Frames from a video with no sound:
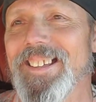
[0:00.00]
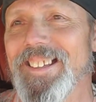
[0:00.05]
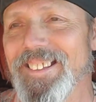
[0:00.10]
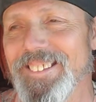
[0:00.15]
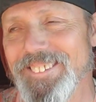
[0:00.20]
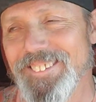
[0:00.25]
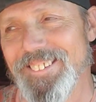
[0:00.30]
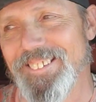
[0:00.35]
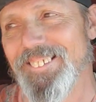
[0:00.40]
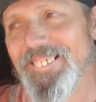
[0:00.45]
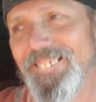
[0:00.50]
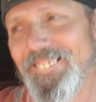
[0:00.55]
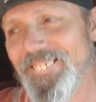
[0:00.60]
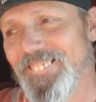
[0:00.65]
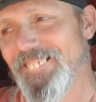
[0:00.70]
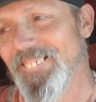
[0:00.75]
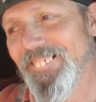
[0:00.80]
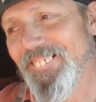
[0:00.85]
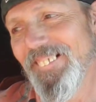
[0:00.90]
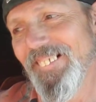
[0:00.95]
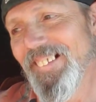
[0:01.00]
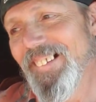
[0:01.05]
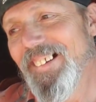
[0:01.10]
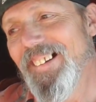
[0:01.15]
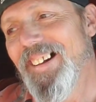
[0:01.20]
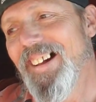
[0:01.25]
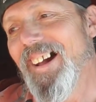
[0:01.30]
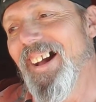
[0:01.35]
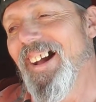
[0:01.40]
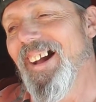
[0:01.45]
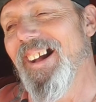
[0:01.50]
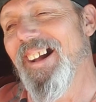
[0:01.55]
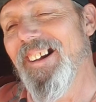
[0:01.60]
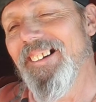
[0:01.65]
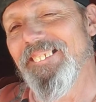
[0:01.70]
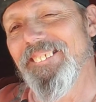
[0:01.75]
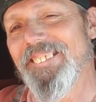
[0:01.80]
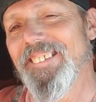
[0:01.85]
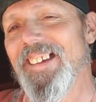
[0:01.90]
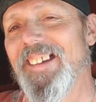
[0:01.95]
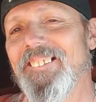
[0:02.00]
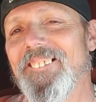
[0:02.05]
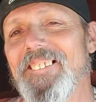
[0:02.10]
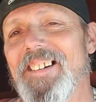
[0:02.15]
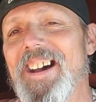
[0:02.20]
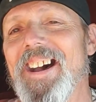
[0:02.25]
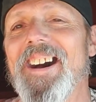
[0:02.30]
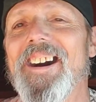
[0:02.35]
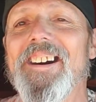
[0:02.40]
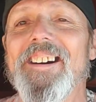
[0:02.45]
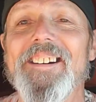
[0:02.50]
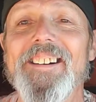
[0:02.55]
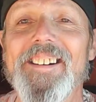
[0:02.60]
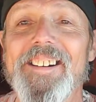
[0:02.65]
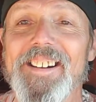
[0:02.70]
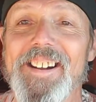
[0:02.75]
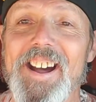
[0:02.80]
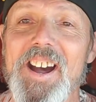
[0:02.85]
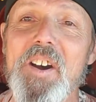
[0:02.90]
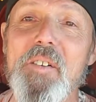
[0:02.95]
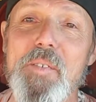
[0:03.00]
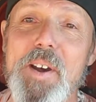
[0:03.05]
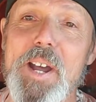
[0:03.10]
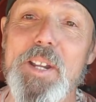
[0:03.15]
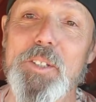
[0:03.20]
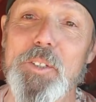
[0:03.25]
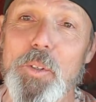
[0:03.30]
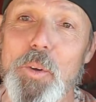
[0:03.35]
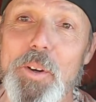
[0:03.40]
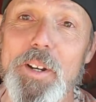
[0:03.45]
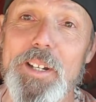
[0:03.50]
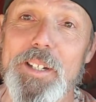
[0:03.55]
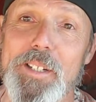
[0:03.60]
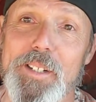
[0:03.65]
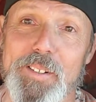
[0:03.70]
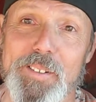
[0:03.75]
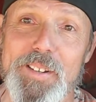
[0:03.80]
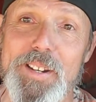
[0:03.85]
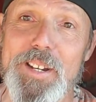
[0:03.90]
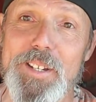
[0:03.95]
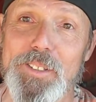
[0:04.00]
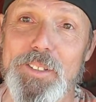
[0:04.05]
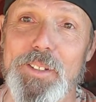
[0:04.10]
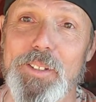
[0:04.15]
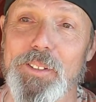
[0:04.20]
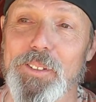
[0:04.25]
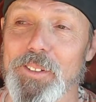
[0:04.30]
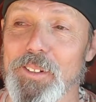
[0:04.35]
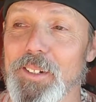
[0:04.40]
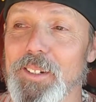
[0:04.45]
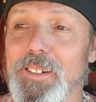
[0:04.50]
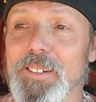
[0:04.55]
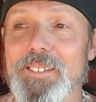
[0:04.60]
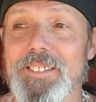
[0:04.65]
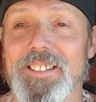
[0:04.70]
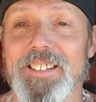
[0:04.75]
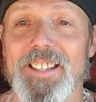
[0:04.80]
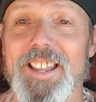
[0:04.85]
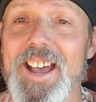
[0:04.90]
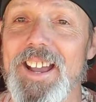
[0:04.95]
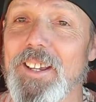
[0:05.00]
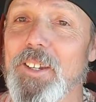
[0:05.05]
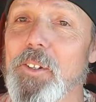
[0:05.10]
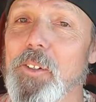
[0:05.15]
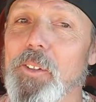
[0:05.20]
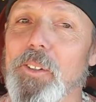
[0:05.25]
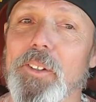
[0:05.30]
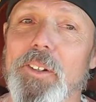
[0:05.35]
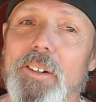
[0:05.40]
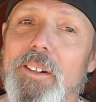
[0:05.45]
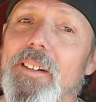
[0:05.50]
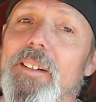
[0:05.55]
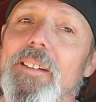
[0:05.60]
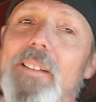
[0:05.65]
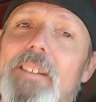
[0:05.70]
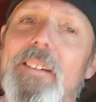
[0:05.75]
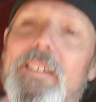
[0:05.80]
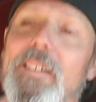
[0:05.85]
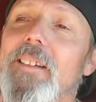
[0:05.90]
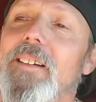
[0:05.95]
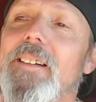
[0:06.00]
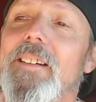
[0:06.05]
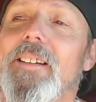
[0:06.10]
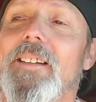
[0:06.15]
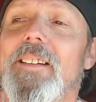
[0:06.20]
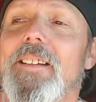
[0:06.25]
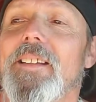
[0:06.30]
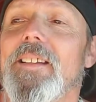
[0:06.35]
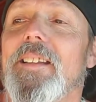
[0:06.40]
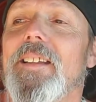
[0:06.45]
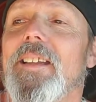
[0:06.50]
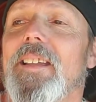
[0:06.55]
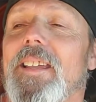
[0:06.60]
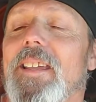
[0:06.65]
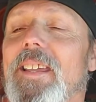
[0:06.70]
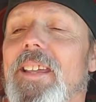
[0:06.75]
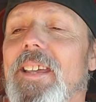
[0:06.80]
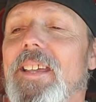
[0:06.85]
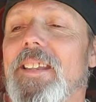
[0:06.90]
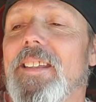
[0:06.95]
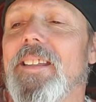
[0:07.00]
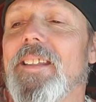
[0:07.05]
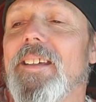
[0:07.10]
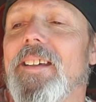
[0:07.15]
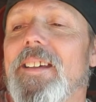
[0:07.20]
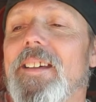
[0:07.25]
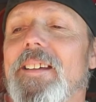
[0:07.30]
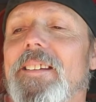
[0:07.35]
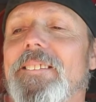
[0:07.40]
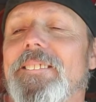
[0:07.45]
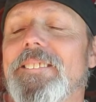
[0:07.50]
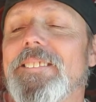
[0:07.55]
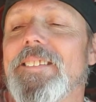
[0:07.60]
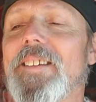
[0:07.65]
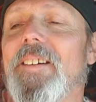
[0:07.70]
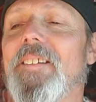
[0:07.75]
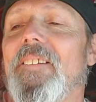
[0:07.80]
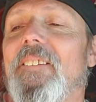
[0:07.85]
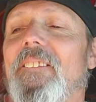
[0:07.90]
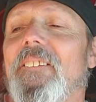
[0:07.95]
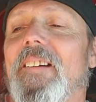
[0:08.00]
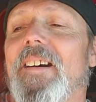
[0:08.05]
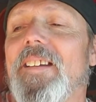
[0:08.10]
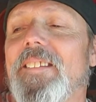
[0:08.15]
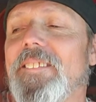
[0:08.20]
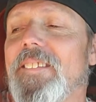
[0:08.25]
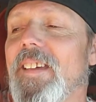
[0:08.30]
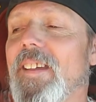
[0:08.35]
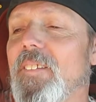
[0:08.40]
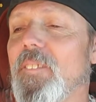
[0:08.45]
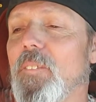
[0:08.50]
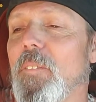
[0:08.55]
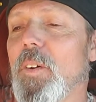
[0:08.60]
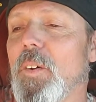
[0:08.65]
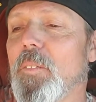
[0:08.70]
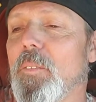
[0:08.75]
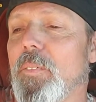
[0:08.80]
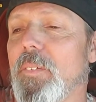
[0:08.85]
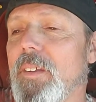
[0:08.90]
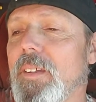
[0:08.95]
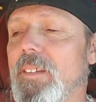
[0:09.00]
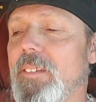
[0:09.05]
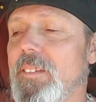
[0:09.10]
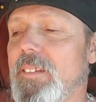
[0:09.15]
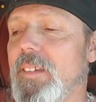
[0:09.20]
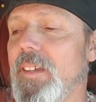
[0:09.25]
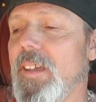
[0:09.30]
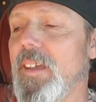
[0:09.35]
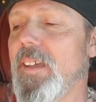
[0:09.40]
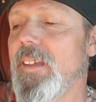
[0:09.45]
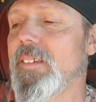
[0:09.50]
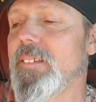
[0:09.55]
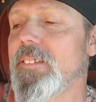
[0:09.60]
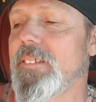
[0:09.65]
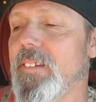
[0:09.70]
So I was like, wow, how about 20 degrees cooler? It's a lot cooler. And so I was like, well, forget this.